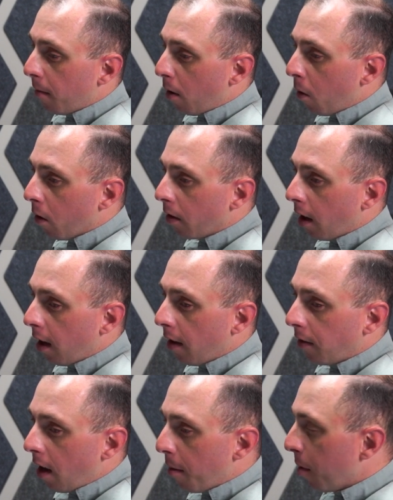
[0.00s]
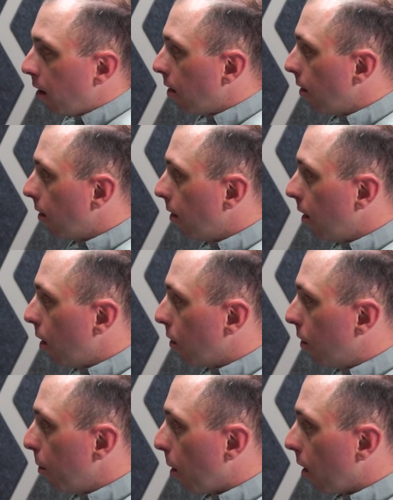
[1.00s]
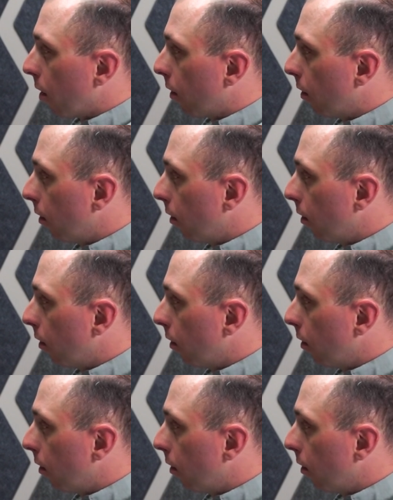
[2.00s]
or they have not been, super